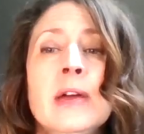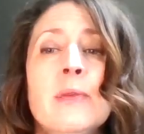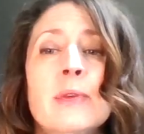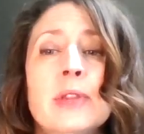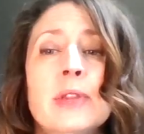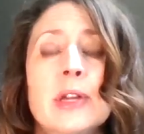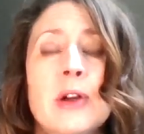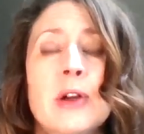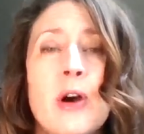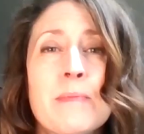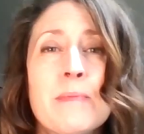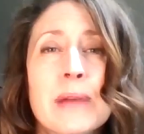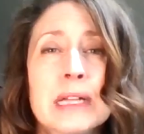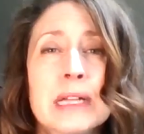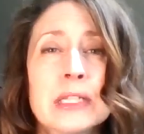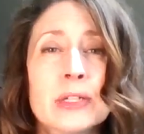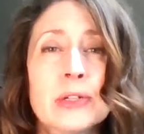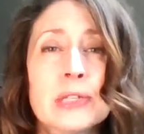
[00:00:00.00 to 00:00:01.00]
what they call
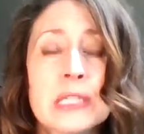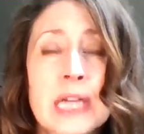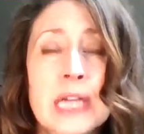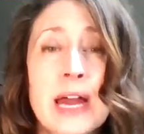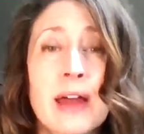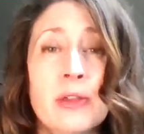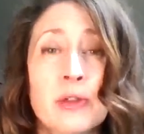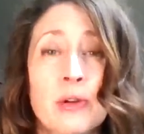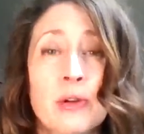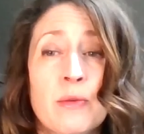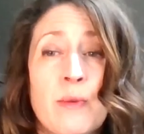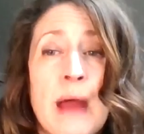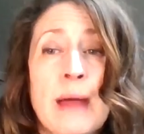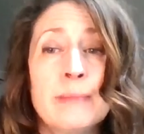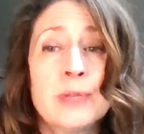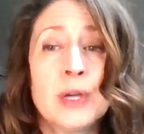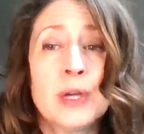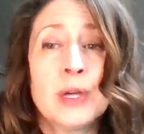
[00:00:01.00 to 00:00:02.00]
muscle death or
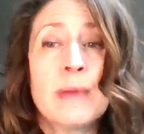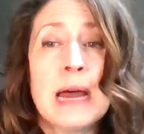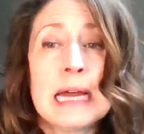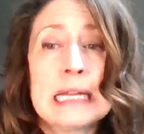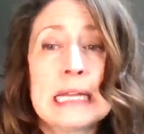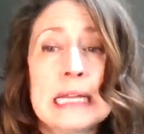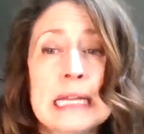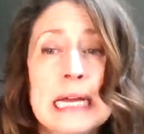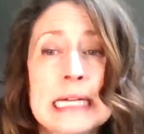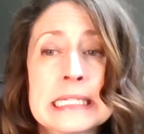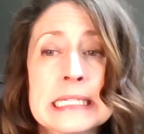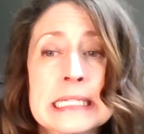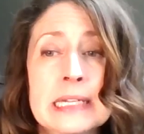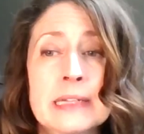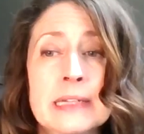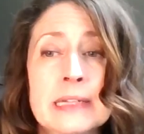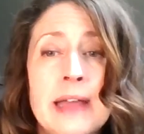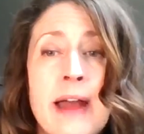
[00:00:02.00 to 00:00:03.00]

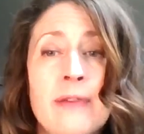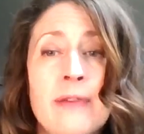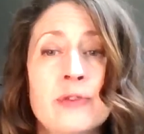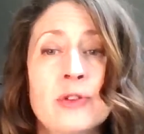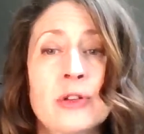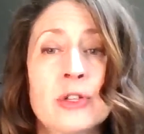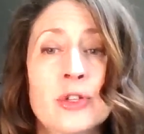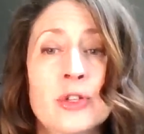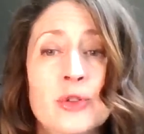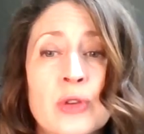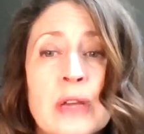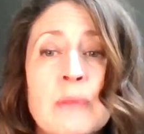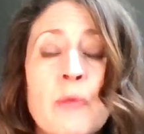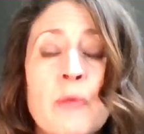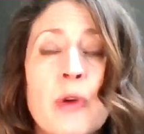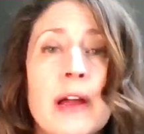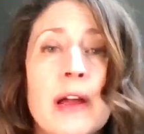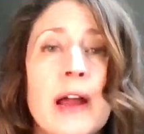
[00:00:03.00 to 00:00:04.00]
rhabdomyolysis after
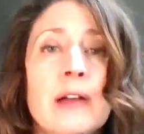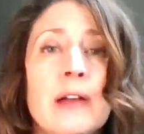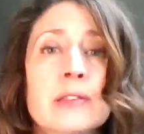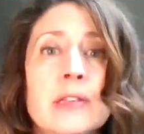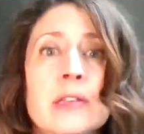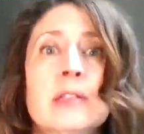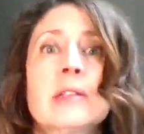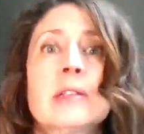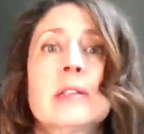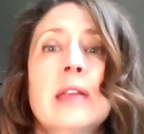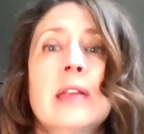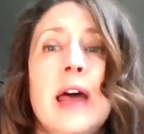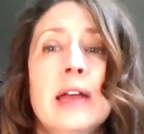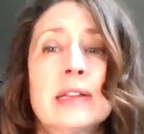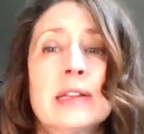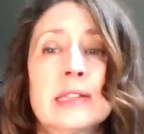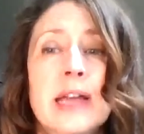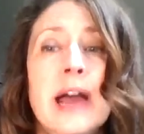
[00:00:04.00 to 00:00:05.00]
extreme workouts. And
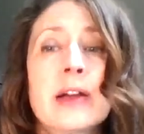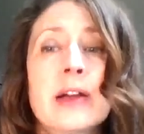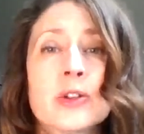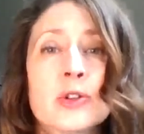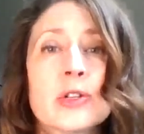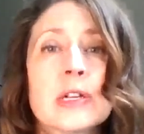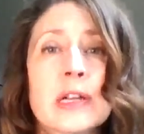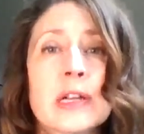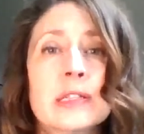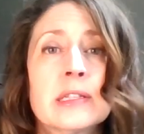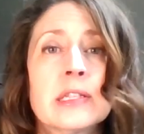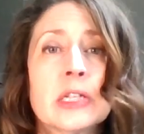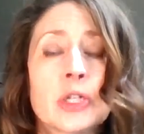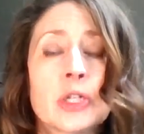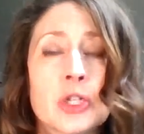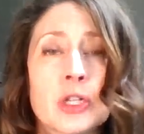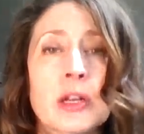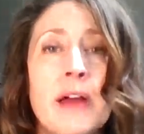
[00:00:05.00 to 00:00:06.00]
it's actually a
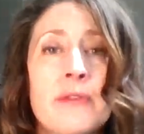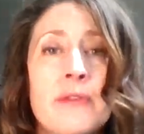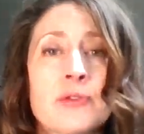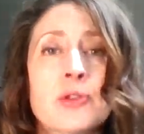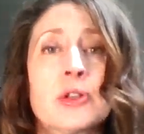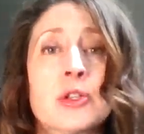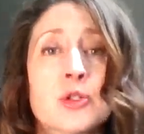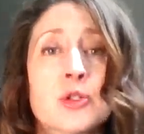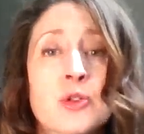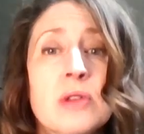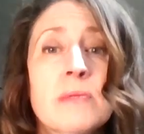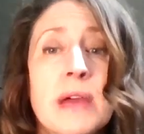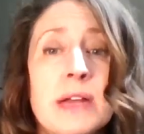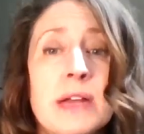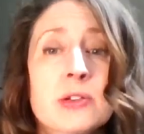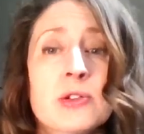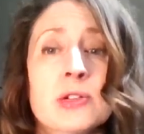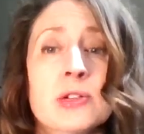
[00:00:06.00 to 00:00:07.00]
condition after extreme
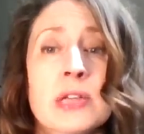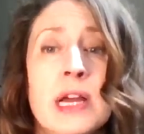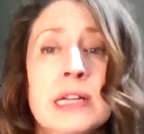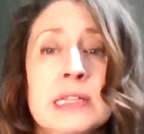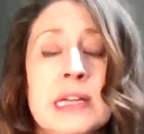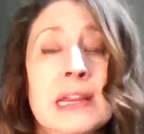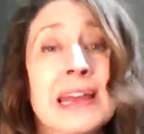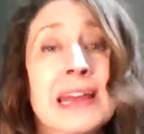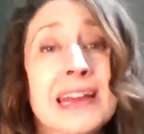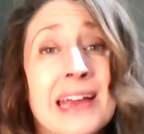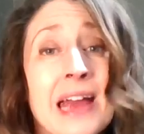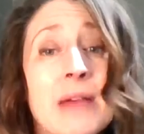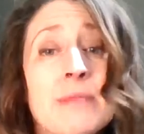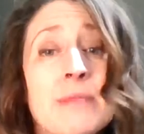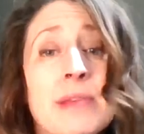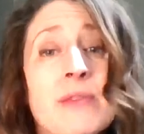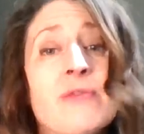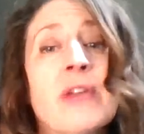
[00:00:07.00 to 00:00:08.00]
exercising that
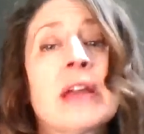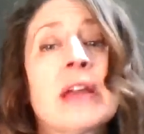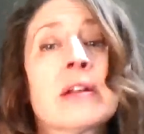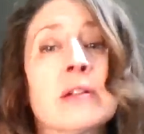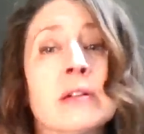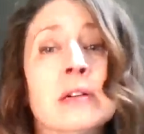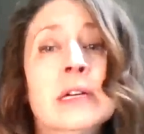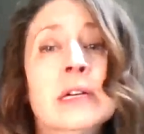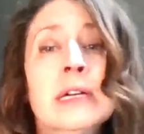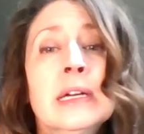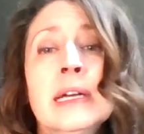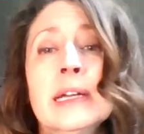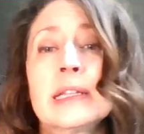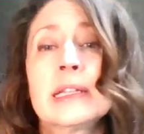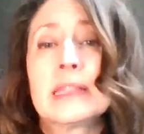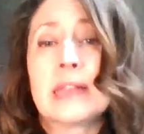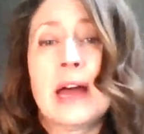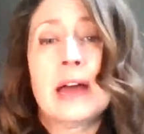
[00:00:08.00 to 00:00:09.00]
can be fatal.
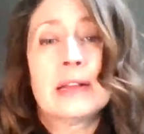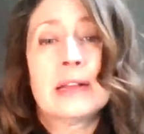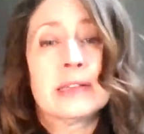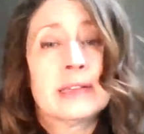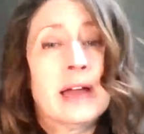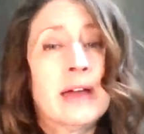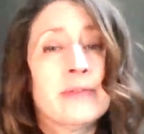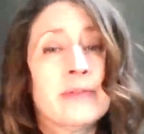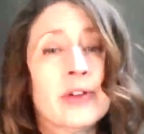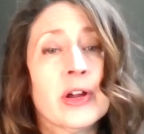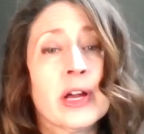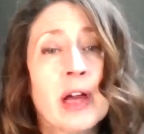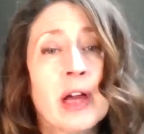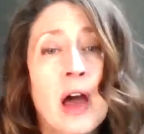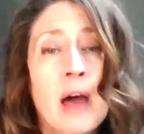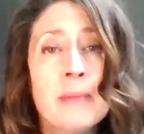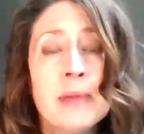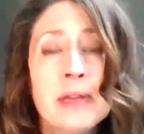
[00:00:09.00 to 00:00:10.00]
It's not very
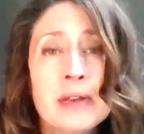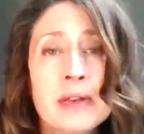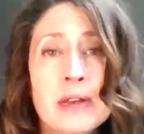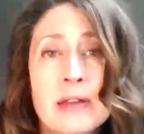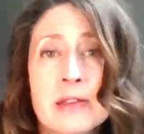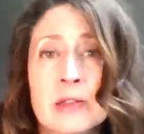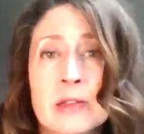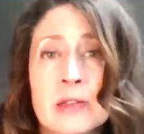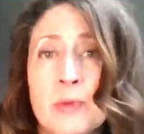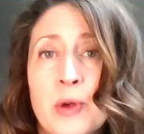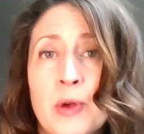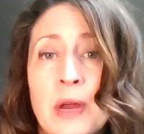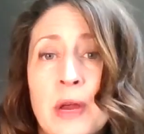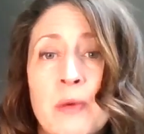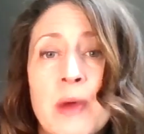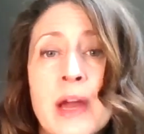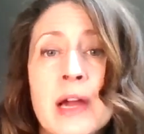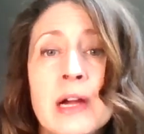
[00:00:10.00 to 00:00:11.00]
common. It's
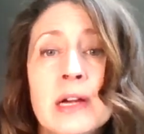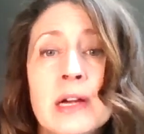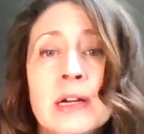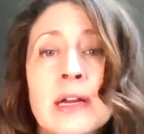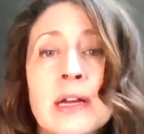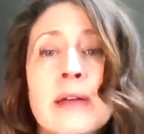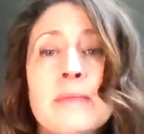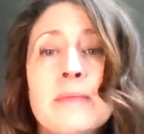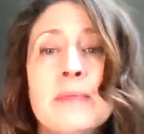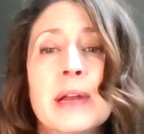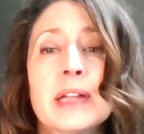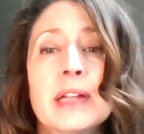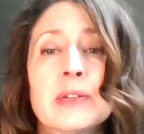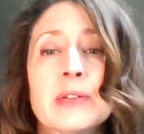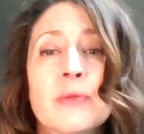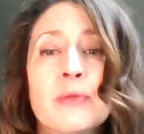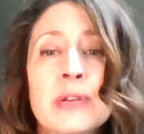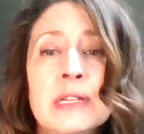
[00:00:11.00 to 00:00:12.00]
pretty rare, but
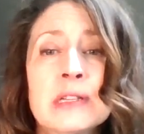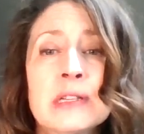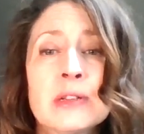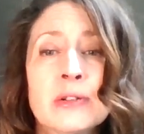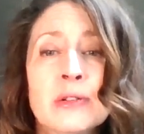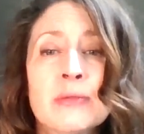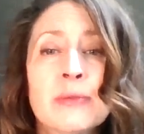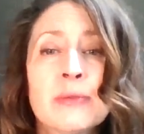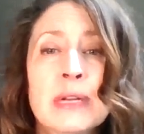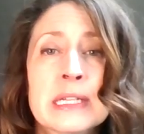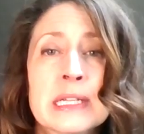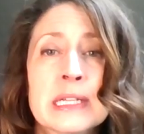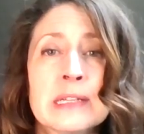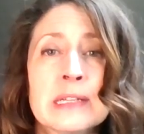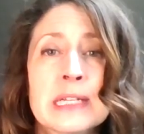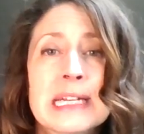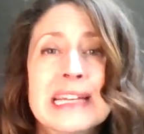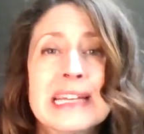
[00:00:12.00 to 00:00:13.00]
it's a good
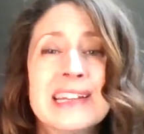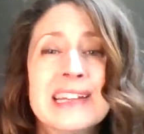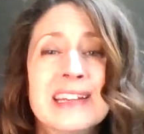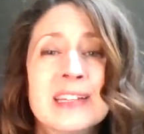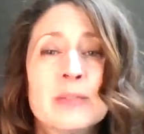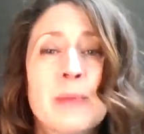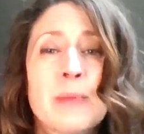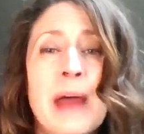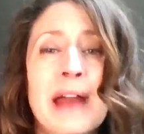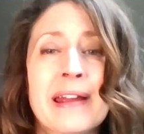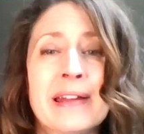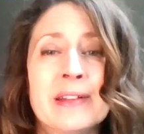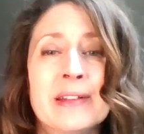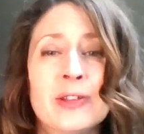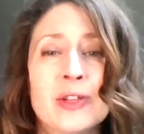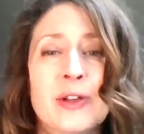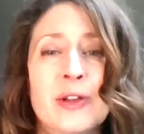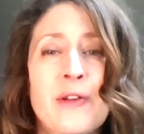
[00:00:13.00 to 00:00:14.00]
reason to ease back
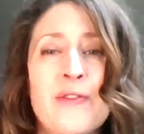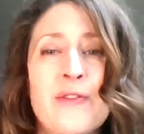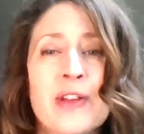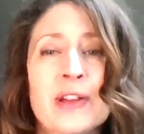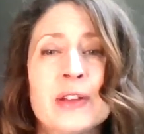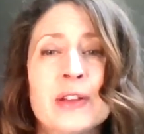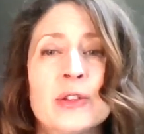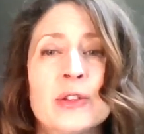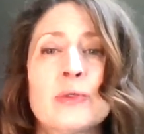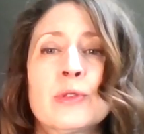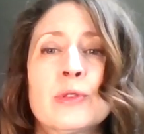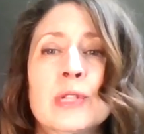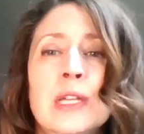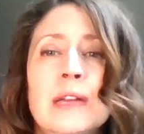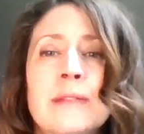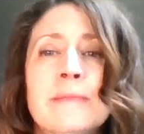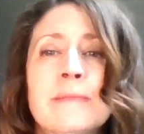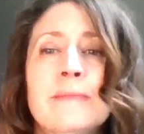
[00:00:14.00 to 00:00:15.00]
into your fitness
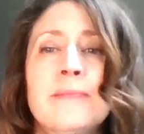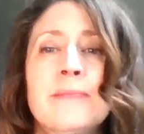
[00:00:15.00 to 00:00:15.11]
routine.